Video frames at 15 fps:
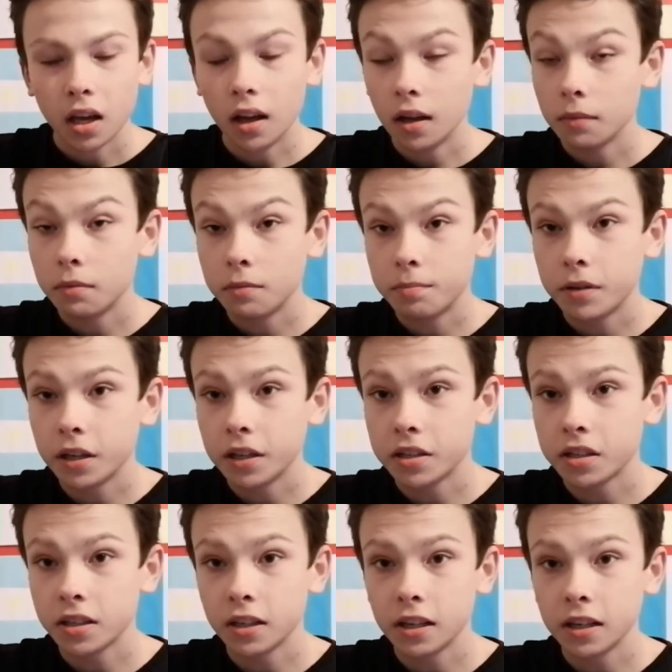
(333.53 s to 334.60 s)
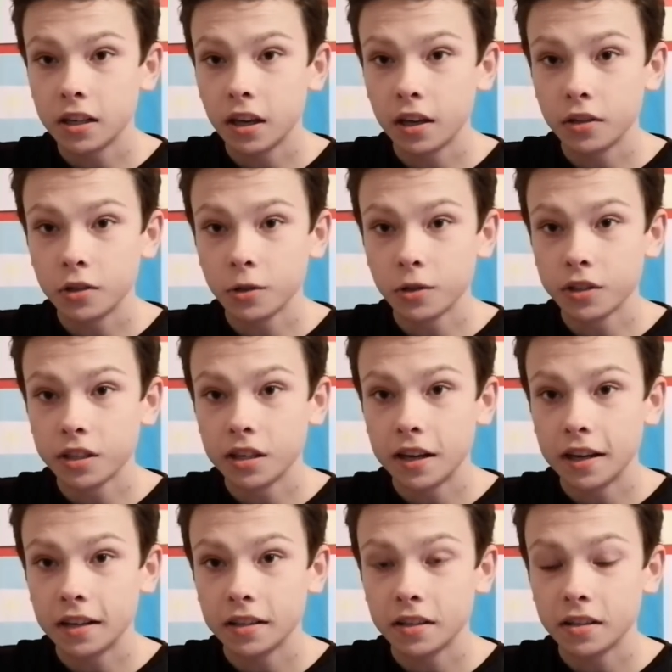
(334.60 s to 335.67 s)
I would personally go Jordan
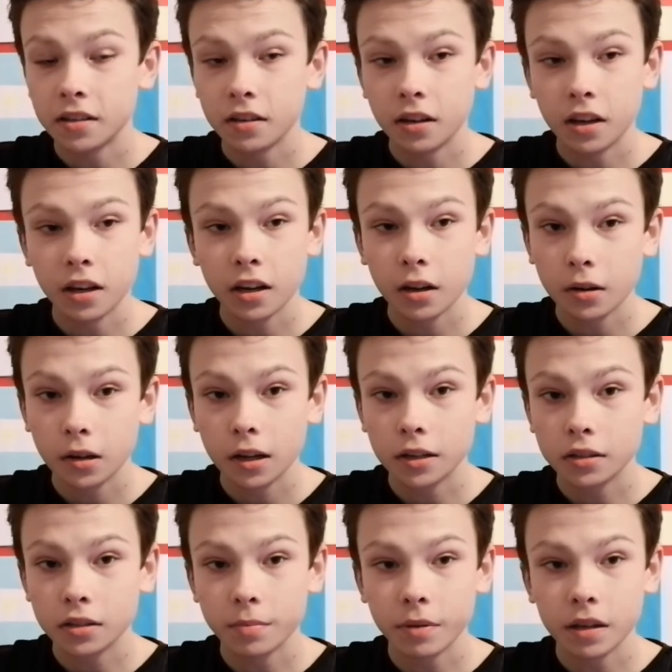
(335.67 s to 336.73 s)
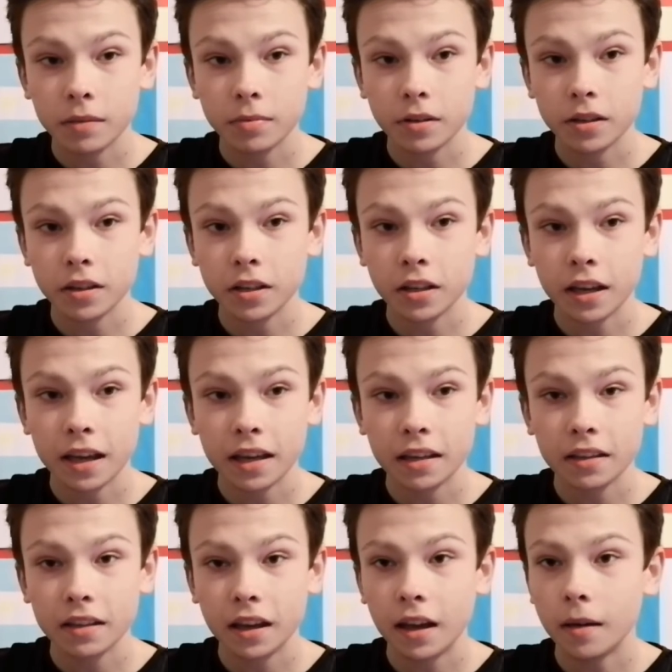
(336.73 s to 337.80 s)
Henderson. I know loads of people are going to
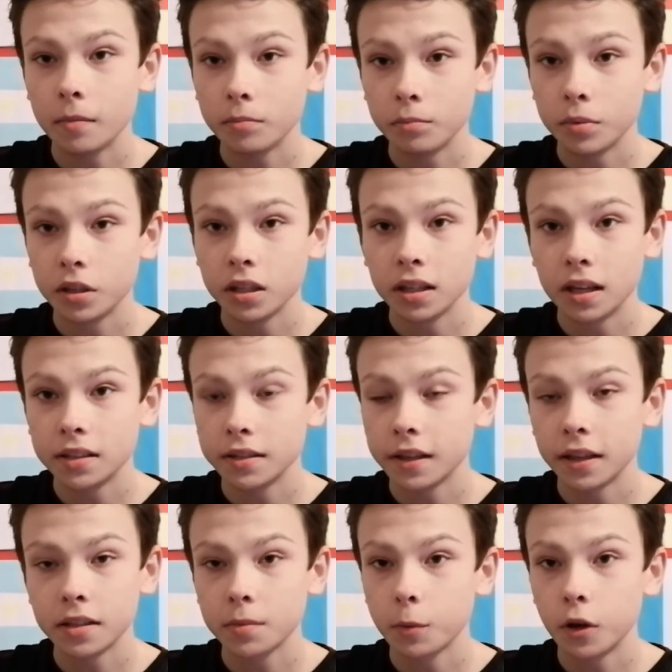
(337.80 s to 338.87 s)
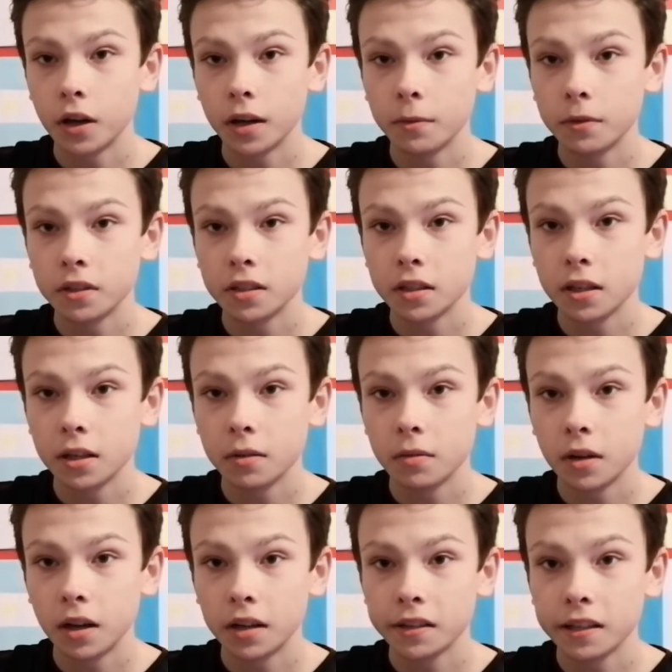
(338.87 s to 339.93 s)
hate that, but that's what I would
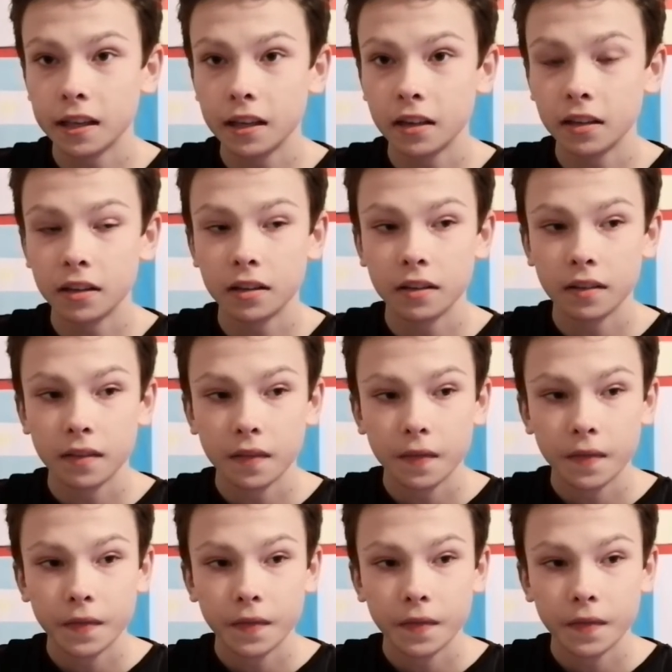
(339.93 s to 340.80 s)
do. I think